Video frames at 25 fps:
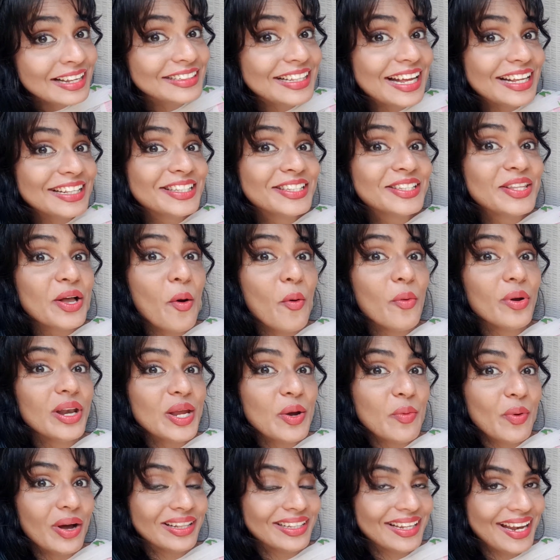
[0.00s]
That's the
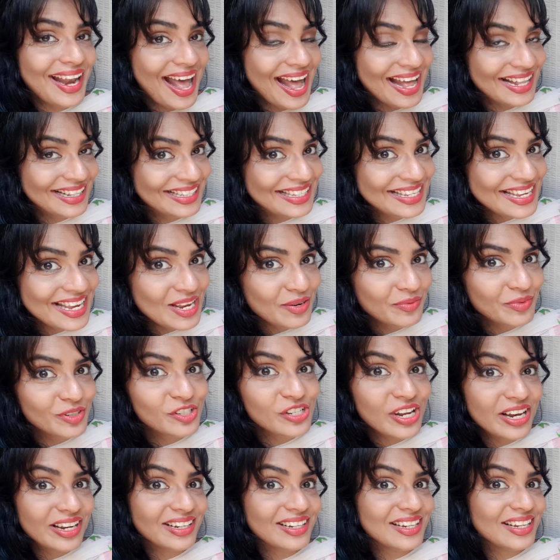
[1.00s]
only one that I had seen
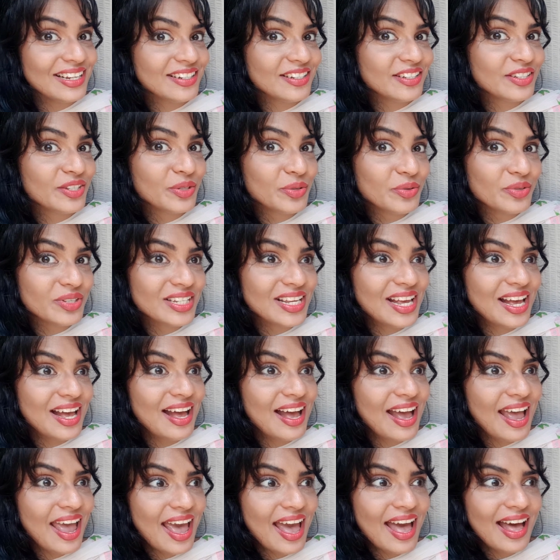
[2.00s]
with Genelia
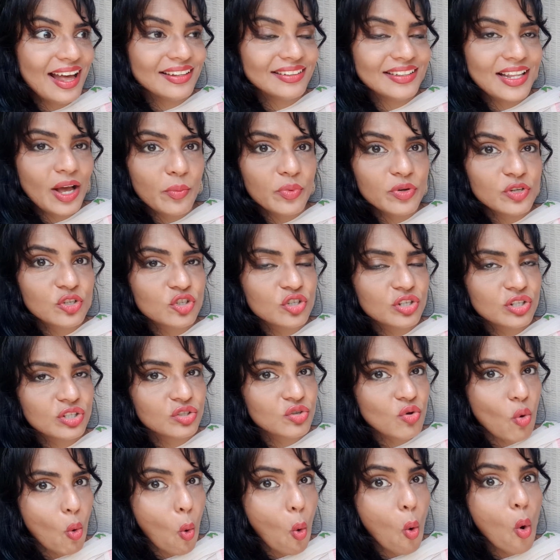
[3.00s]
D'Souza, and that was just
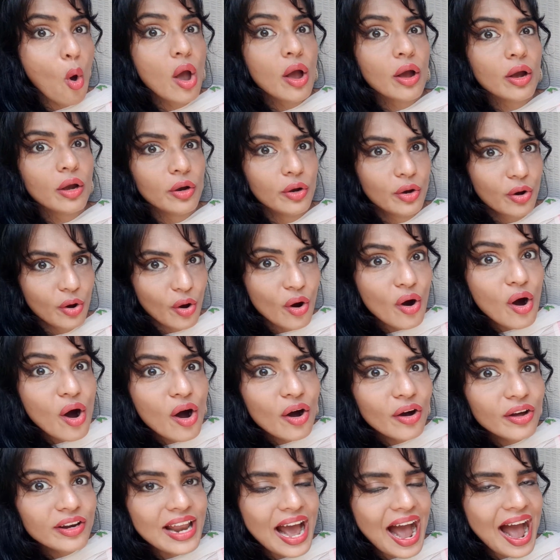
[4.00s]
so
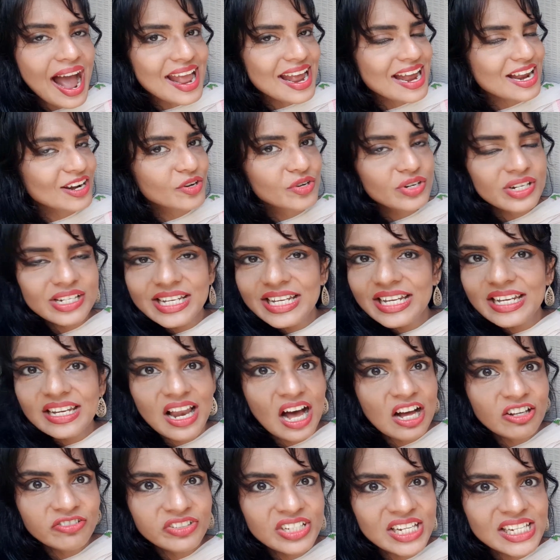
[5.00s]
good. I had really
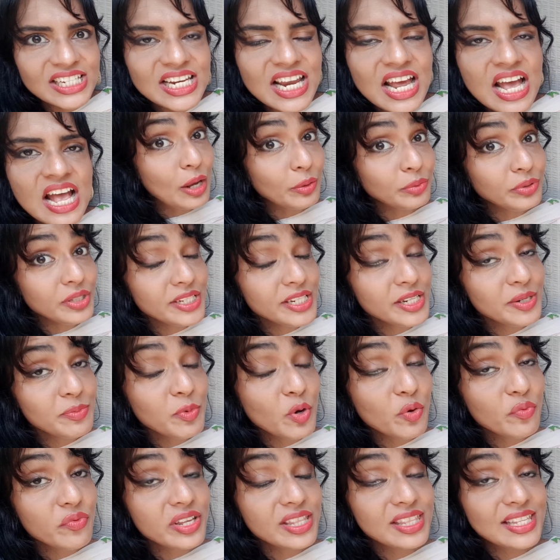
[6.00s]
loved it. South
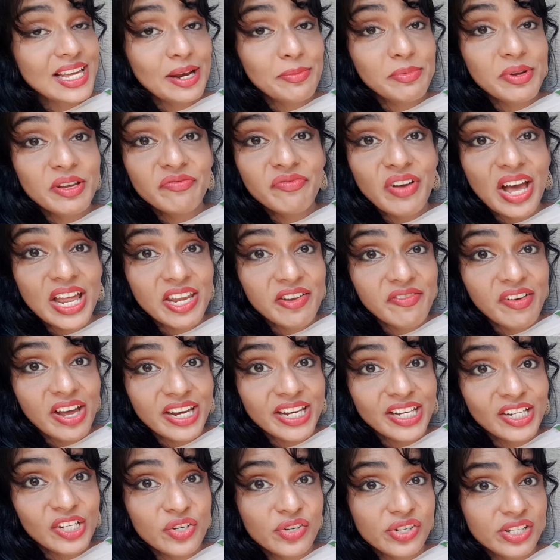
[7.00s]
Indian movies can be very,
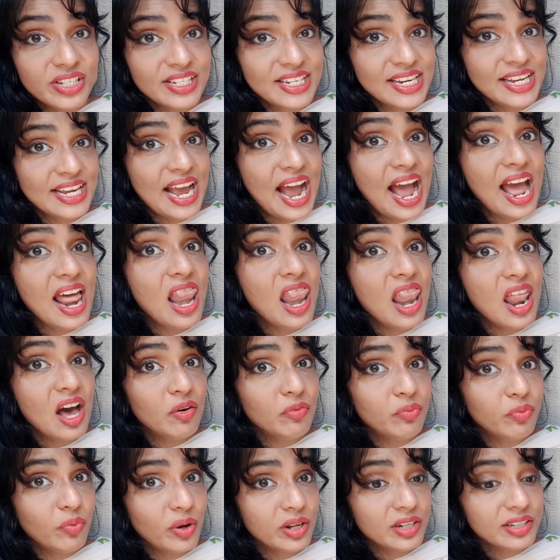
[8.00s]
very interesting. I
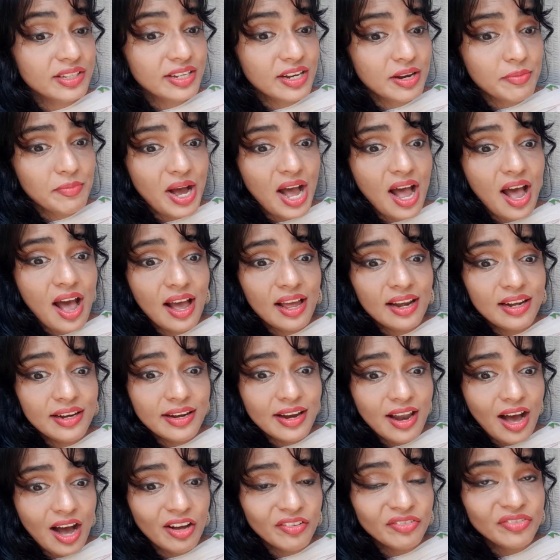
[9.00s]
love world cinema. I
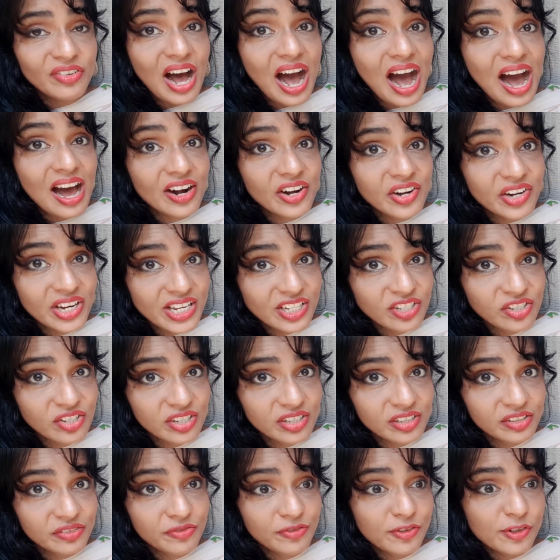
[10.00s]
love our
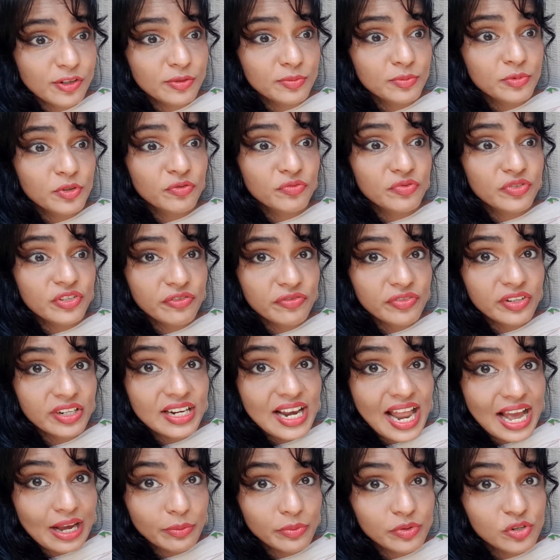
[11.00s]
regional films of
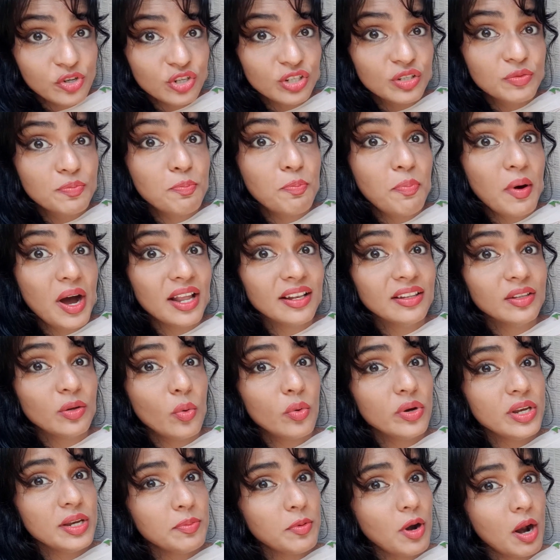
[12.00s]
different languages, but the
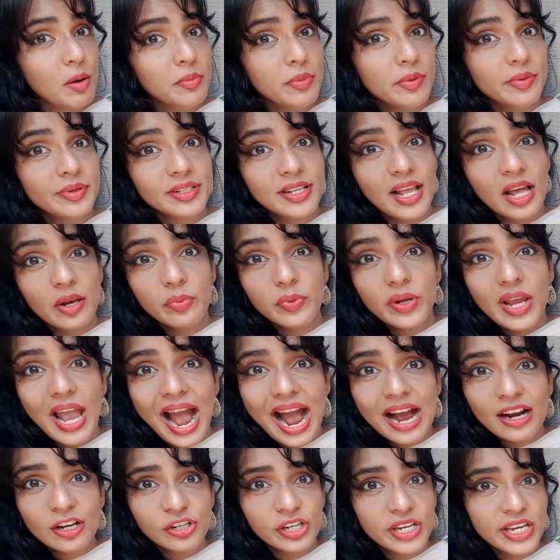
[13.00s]
only problem is that we
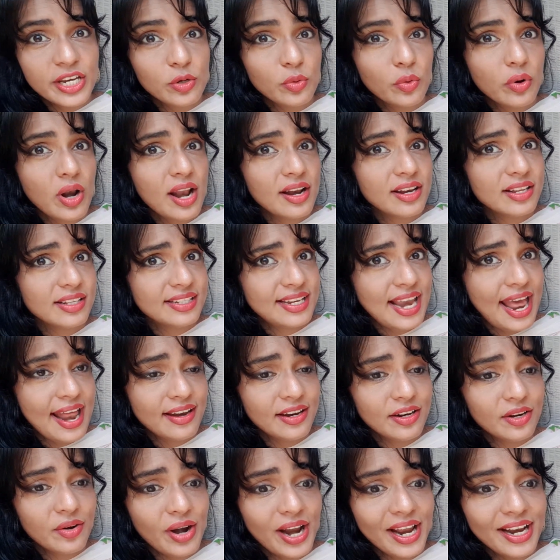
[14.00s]
actually don't
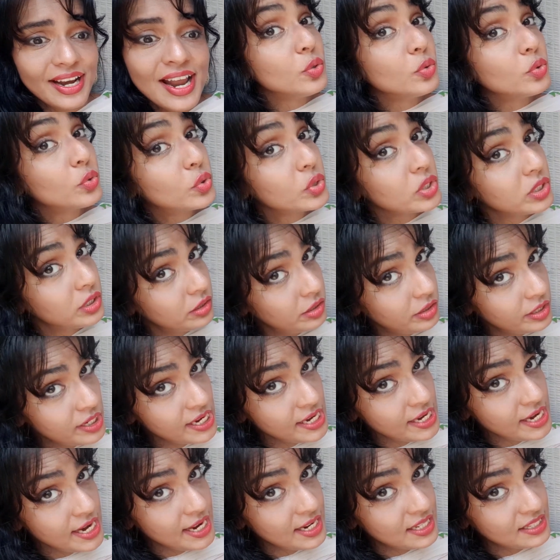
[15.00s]
understand it, right? You
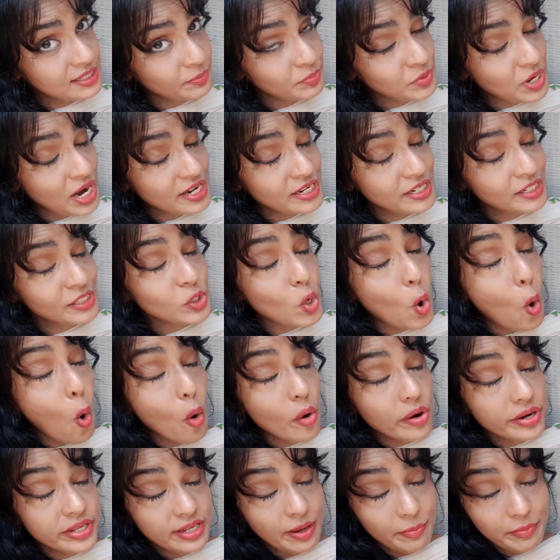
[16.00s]
really need subtitles
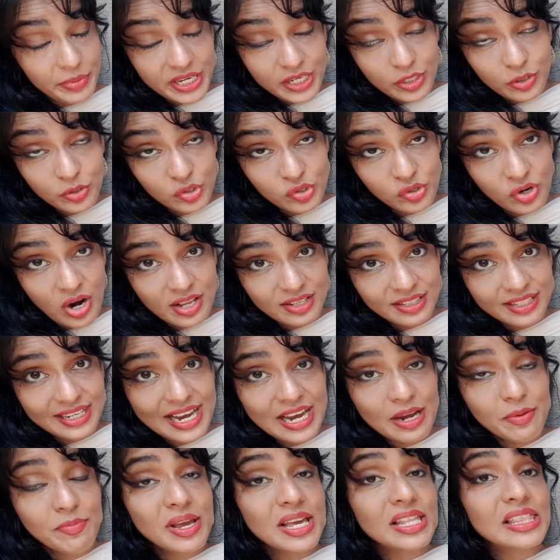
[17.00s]
or somebody to
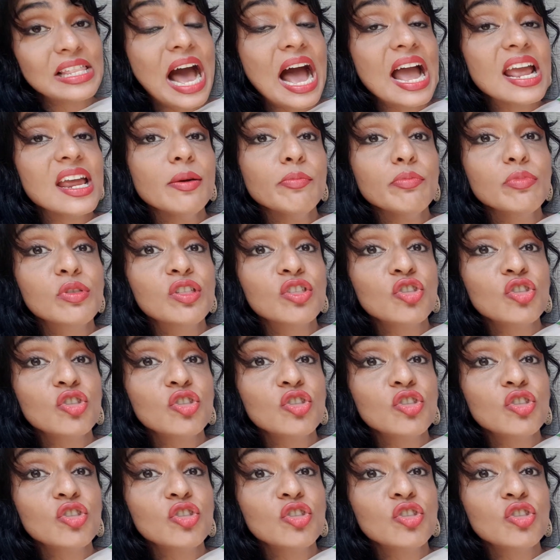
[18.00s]
translate, because I am